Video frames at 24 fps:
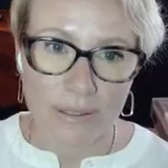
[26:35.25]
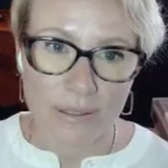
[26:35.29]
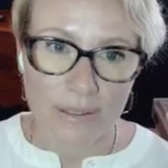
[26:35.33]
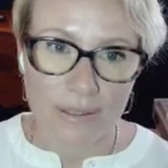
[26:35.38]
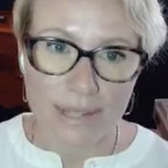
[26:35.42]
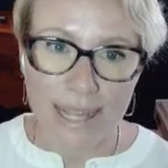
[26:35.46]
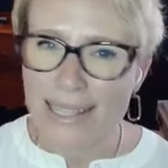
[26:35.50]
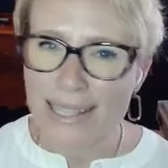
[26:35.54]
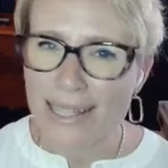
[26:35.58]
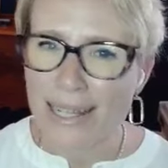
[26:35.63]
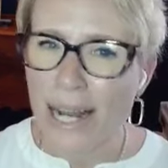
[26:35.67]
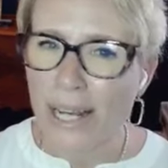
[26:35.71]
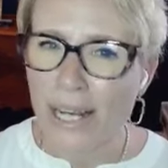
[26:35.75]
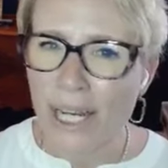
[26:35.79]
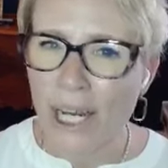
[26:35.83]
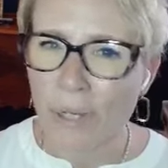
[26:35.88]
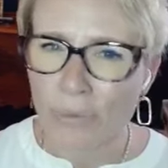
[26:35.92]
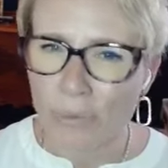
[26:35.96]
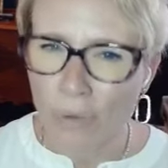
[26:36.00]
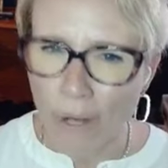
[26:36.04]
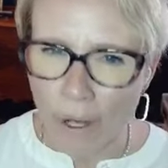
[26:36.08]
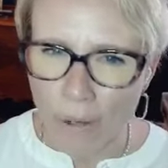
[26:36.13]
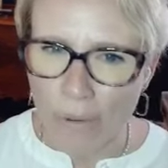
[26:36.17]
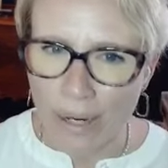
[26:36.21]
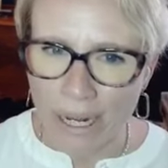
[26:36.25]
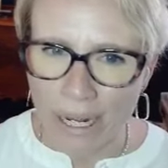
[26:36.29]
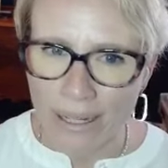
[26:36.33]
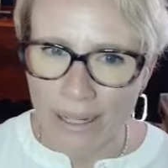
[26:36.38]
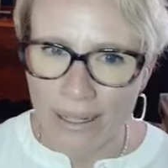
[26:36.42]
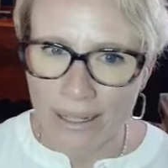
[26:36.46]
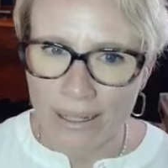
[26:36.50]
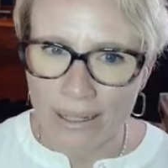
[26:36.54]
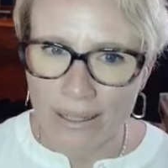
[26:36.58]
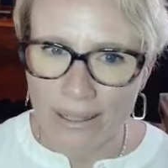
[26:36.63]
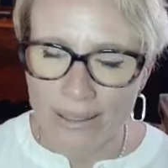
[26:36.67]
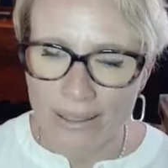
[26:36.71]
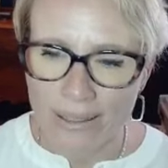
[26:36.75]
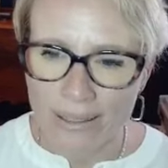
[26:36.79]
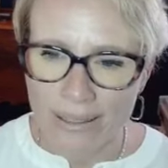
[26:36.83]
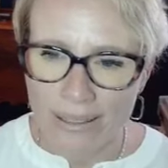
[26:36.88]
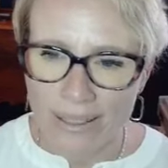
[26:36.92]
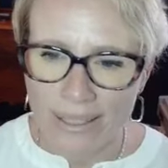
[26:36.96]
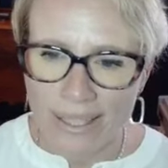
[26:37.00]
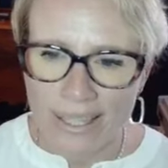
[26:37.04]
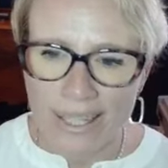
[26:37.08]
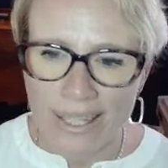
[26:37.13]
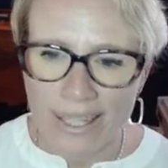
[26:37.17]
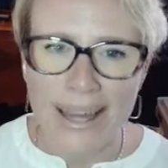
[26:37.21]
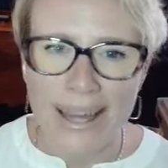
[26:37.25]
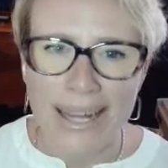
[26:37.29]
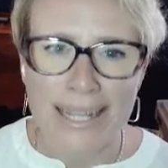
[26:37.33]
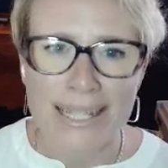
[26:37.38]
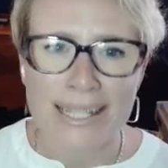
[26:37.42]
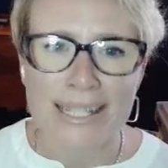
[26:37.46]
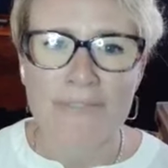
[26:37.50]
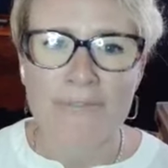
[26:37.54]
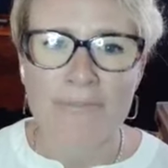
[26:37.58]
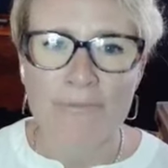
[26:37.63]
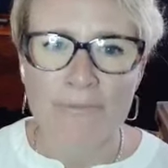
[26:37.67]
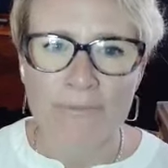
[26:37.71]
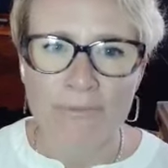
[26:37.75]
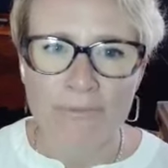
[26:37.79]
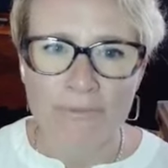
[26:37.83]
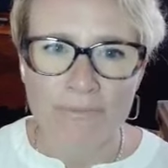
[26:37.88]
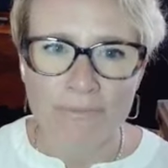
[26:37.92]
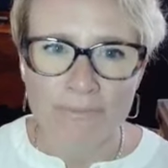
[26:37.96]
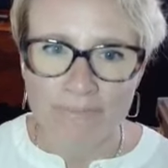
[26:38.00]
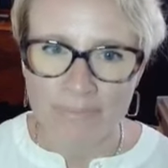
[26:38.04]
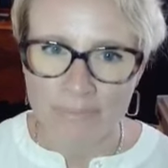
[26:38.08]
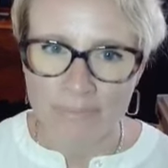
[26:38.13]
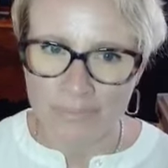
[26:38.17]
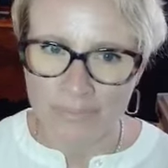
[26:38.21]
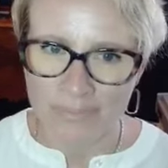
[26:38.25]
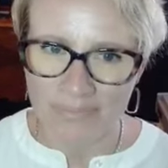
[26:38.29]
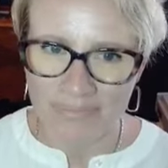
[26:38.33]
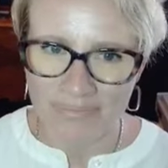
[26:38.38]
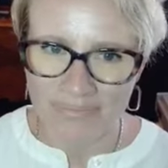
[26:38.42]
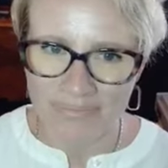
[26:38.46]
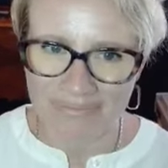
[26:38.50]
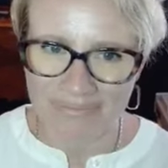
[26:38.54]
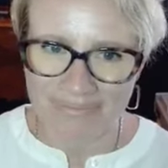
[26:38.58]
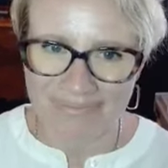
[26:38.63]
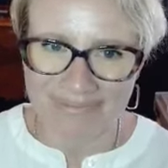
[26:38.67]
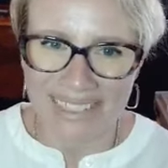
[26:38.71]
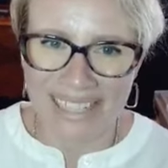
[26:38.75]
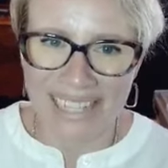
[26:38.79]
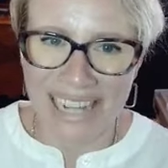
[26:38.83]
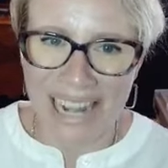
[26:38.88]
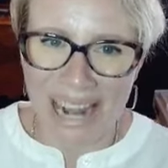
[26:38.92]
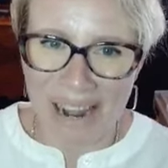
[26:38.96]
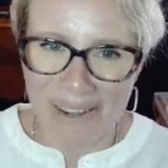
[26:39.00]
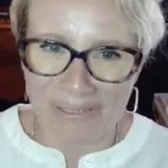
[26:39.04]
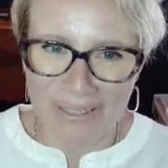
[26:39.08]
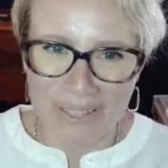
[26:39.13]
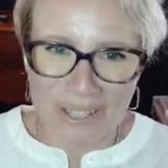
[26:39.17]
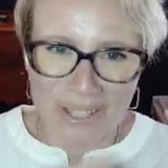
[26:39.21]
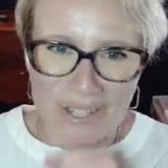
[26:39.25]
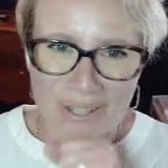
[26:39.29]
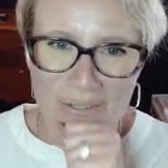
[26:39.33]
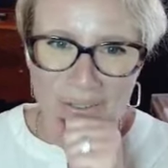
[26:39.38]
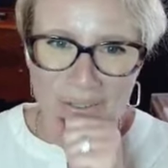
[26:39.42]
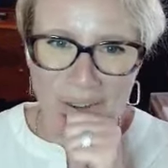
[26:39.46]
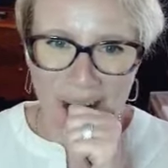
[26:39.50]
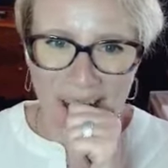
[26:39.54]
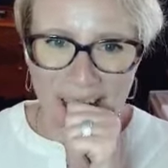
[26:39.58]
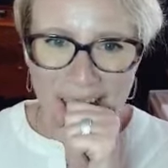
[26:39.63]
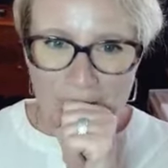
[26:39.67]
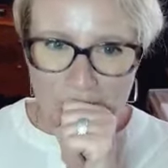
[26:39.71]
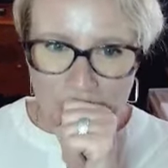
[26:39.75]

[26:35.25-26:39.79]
That's not heroic. That is I swear.